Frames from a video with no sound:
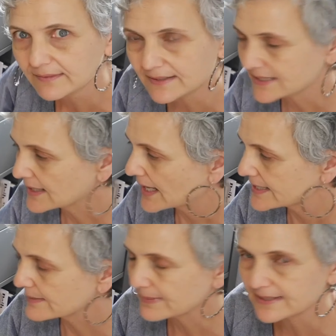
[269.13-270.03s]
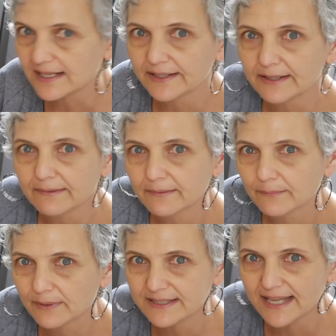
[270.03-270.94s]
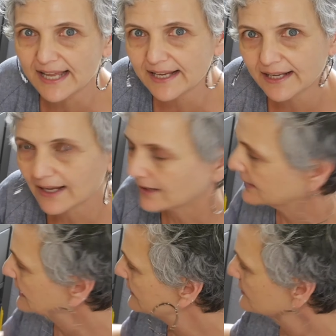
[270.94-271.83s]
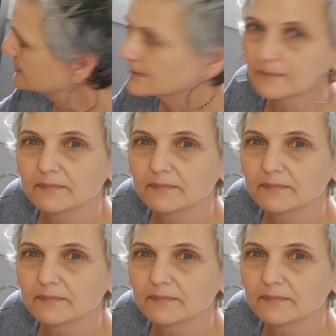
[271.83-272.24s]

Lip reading: It's a lot of zippers, I know. One day I'll get used to them,